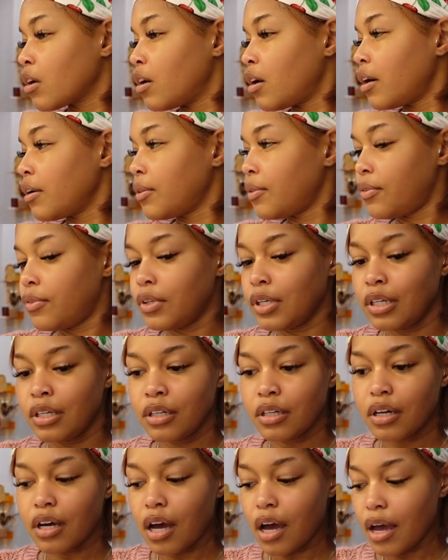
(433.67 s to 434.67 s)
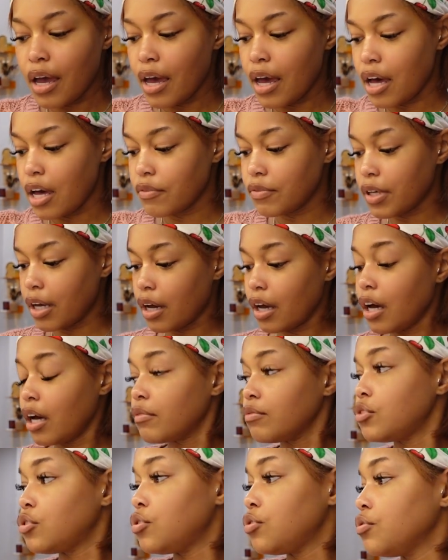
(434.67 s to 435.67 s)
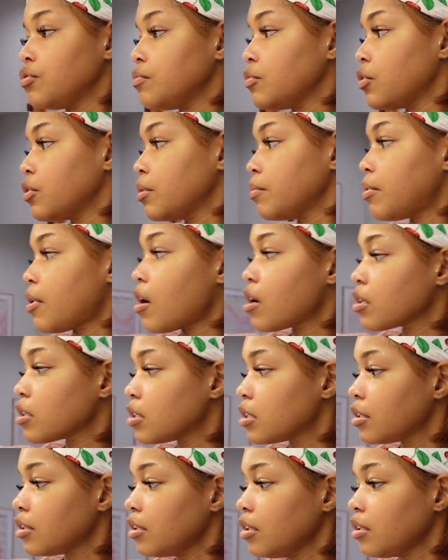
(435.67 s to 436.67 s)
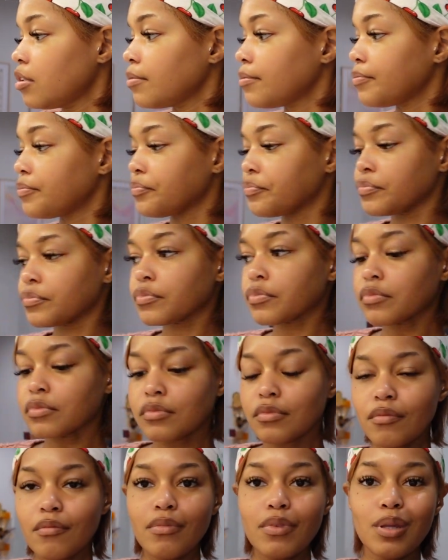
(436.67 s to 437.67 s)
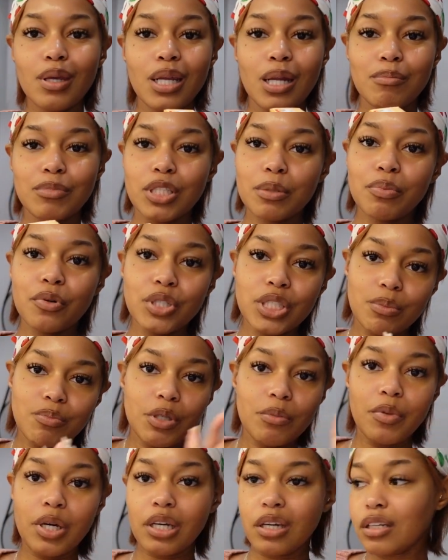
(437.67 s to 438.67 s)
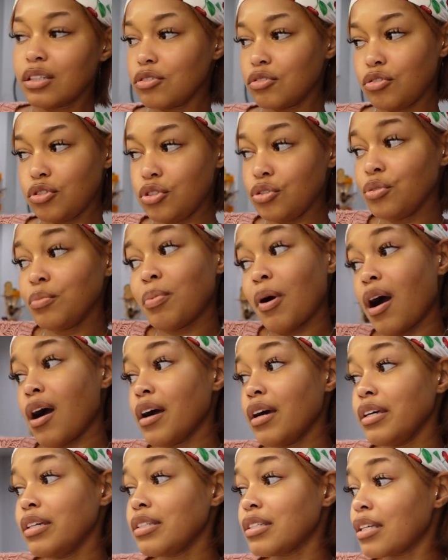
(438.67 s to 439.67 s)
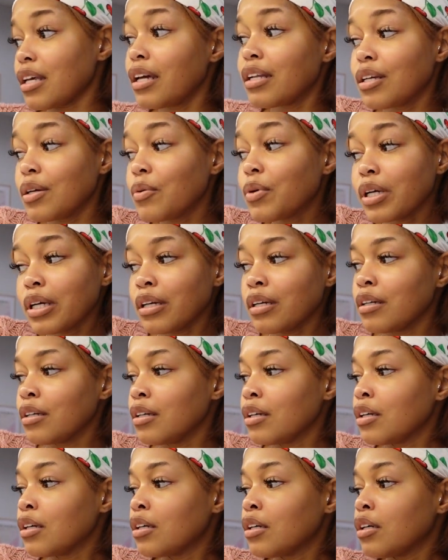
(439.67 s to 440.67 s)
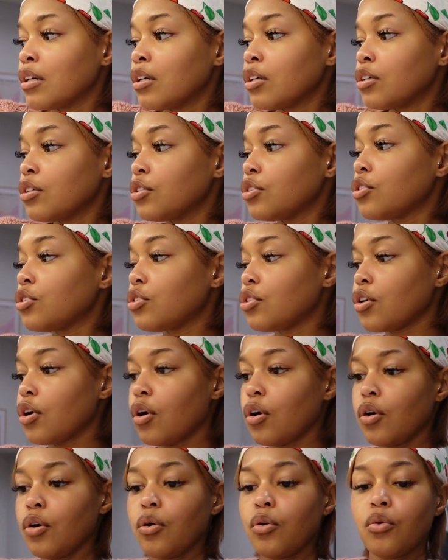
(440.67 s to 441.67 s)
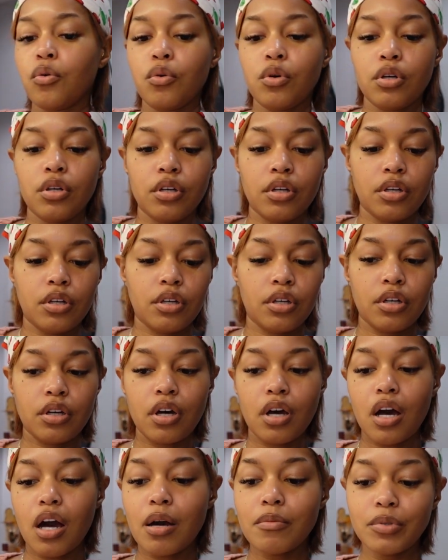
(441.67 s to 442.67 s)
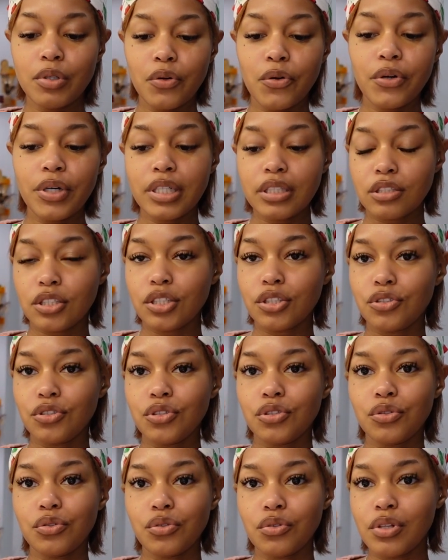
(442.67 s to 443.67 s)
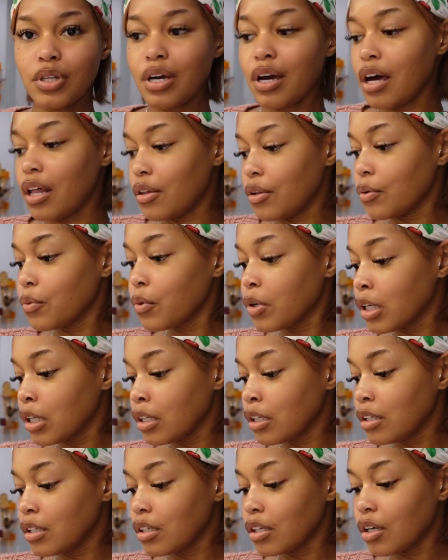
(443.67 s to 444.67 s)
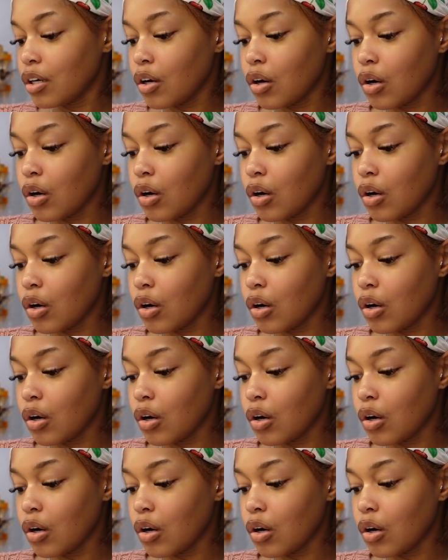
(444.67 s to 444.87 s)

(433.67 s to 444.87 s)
I think I have 2 more boxes and I'm supposed to be making 2 pies anyway. So I'm going to do the other one